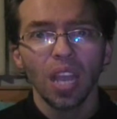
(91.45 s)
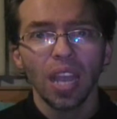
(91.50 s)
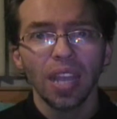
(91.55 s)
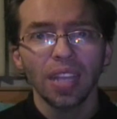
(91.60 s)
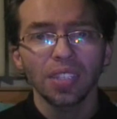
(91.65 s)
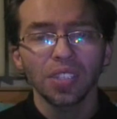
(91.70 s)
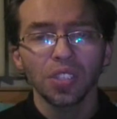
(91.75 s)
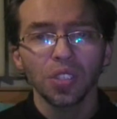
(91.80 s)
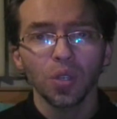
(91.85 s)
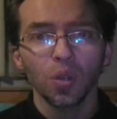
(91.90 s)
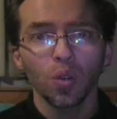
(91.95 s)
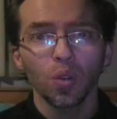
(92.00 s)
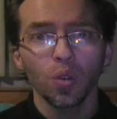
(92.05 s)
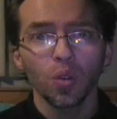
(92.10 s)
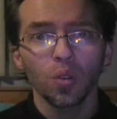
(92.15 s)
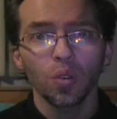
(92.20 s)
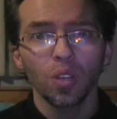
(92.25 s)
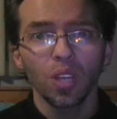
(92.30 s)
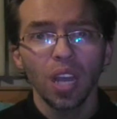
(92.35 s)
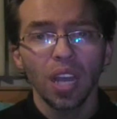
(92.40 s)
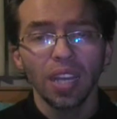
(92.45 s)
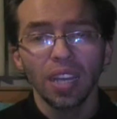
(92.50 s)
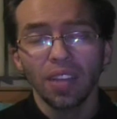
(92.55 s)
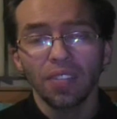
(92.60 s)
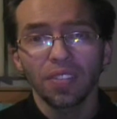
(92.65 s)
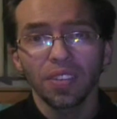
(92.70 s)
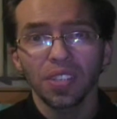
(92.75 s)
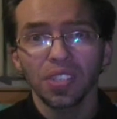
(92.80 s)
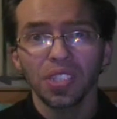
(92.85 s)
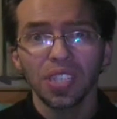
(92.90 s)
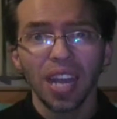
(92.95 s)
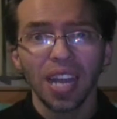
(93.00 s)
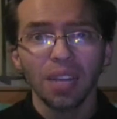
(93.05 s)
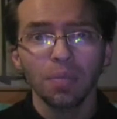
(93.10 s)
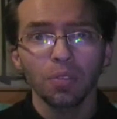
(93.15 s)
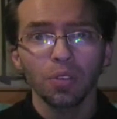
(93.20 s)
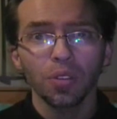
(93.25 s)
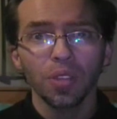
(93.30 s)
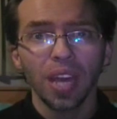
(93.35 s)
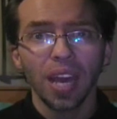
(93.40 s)
And so I feel sad
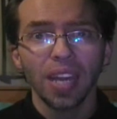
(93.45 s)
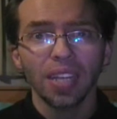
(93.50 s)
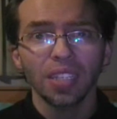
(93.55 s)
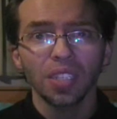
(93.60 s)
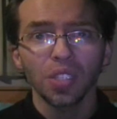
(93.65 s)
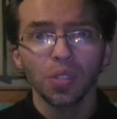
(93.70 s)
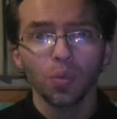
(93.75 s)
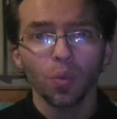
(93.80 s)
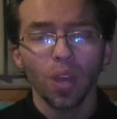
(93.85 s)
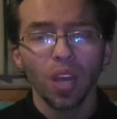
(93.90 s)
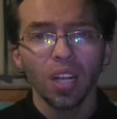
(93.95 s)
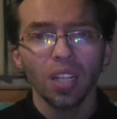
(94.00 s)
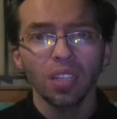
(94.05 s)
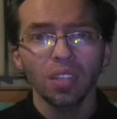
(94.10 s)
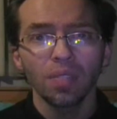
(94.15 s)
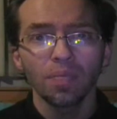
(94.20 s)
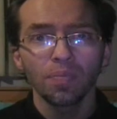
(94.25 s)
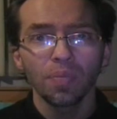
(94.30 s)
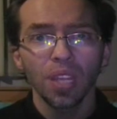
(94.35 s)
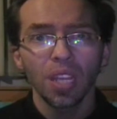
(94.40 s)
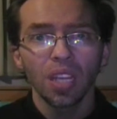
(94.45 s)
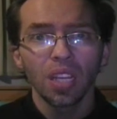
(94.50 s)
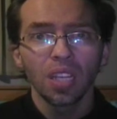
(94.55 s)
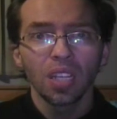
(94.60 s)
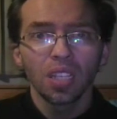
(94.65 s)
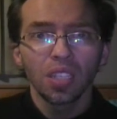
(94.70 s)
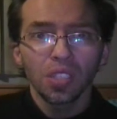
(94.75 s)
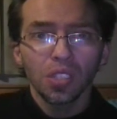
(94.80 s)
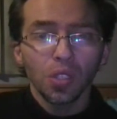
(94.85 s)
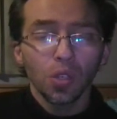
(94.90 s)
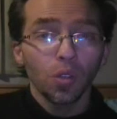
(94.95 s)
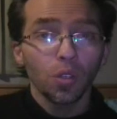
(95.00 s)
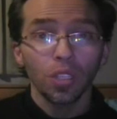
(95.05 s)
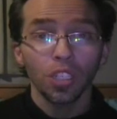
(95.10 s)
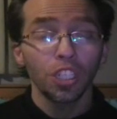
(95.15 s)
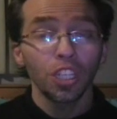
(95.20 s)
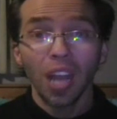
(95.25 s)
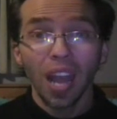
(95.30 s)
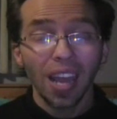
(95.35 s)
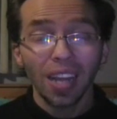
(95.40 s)
about that as well. So
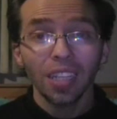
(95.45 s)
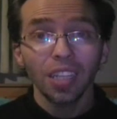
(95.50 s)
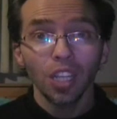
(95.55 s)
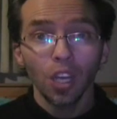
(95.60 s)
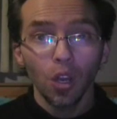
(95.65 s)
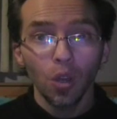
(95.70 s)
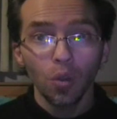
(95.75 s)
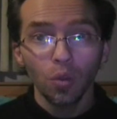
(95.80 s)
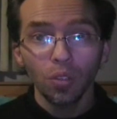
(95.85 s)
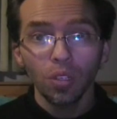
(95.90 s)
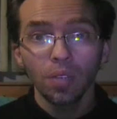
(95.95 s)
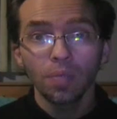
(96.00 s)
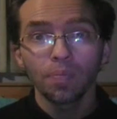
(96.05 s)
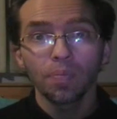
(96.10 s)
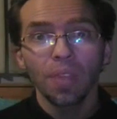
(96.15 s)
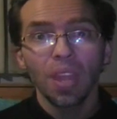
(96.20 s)
you're not alone.